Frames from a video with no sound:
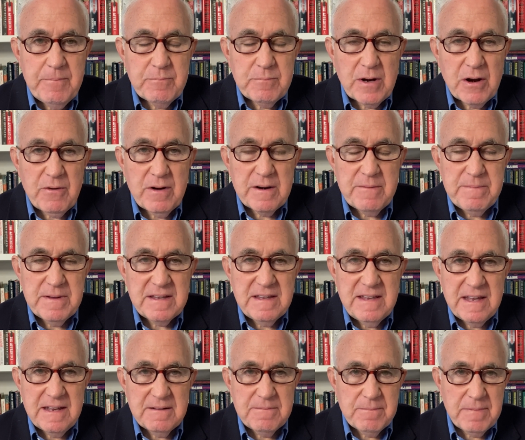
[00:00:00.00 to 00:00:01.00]
But I want to
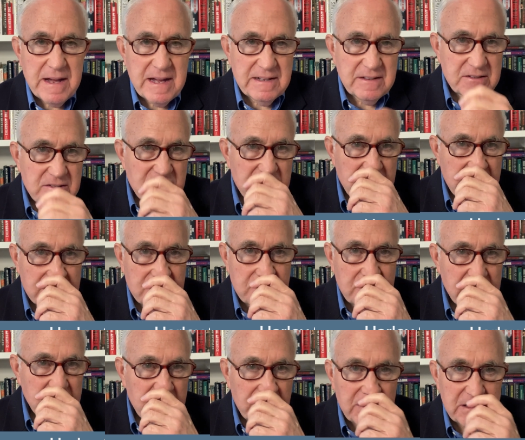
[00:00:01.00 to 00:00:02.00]
begin by
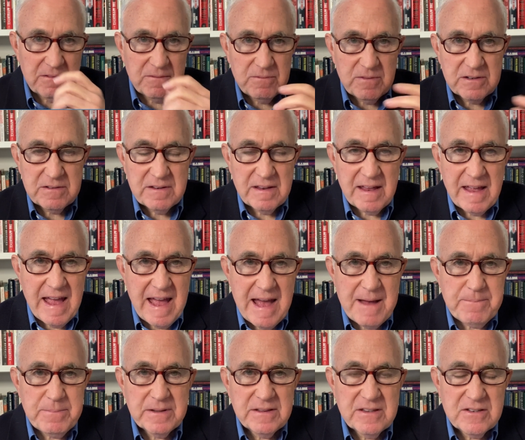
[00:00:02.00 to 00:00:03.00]
discussing what, what
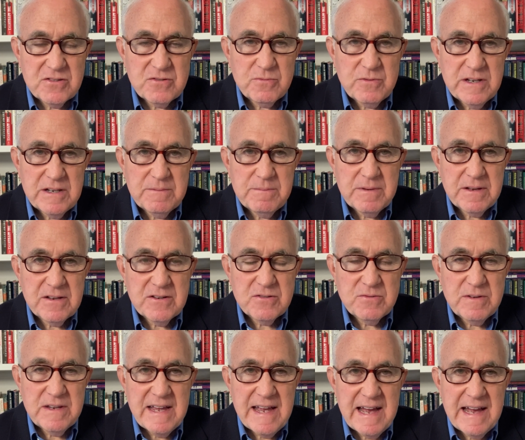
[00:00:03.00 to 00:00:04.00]
happened this week because
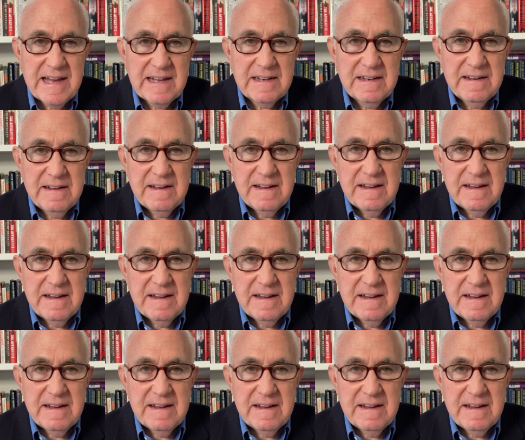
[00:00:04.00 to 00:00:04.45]
we had